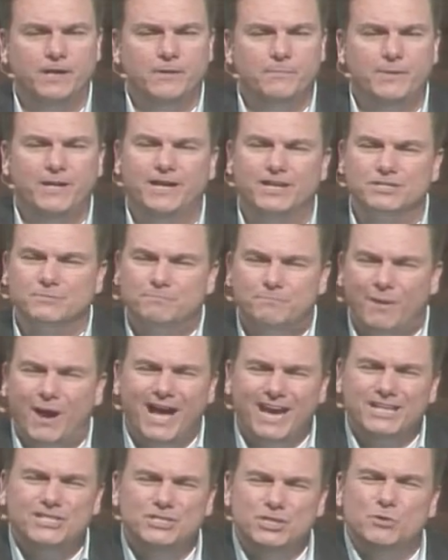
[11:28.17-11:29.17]
because
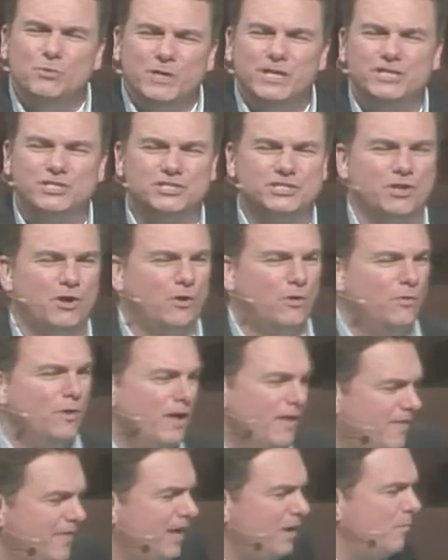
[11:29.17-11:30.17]
by doing so
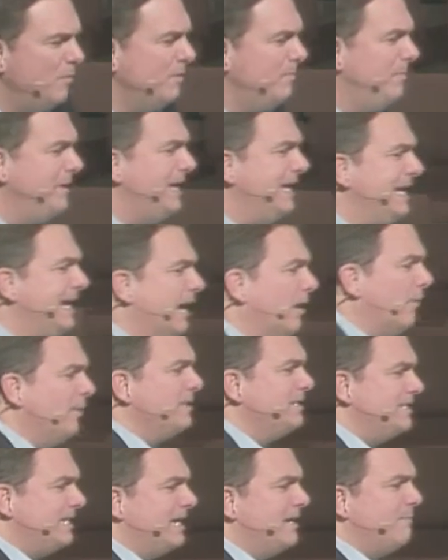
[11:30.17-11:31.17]
they would be
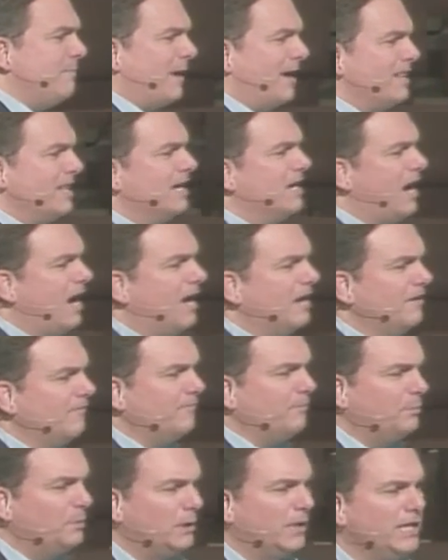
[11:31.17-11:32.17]
guaranteed by the god
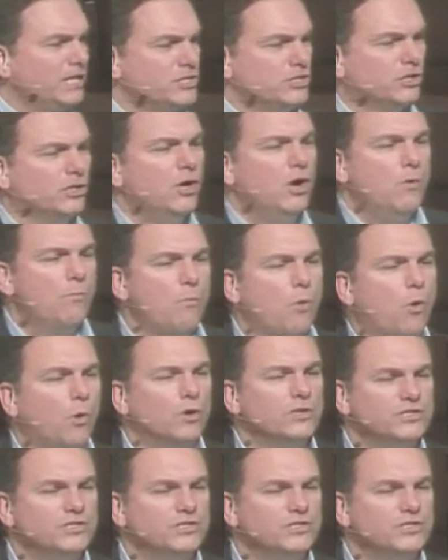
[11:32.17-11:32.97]
of pleasure more